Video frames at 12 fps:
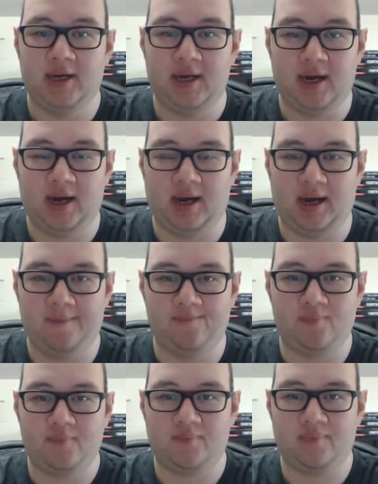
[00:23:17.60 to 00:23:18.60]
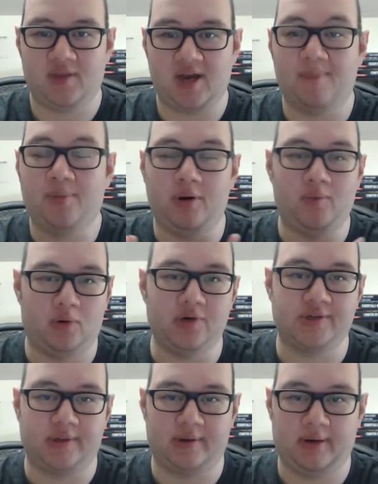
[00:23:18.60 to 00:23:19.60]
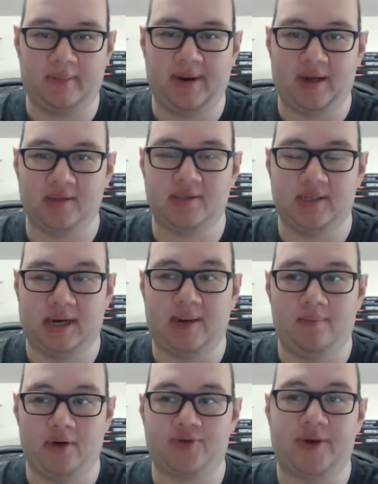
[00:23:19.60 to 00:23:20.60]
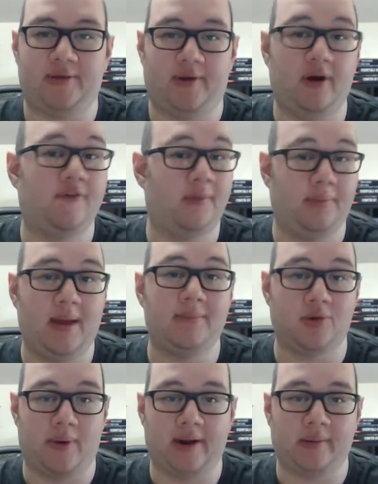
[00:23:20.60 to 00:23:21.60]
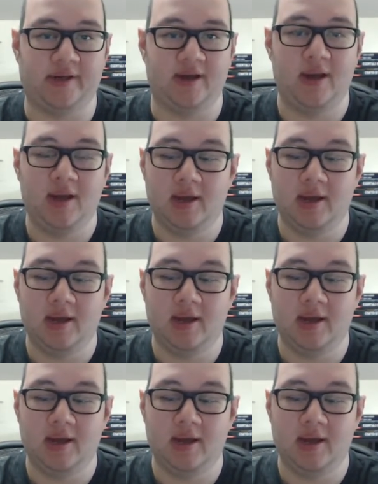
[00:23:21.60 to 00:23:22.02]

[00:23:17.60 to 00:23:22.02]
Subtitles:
I'm putting words into their mouths that I'd much rather hear from them directly.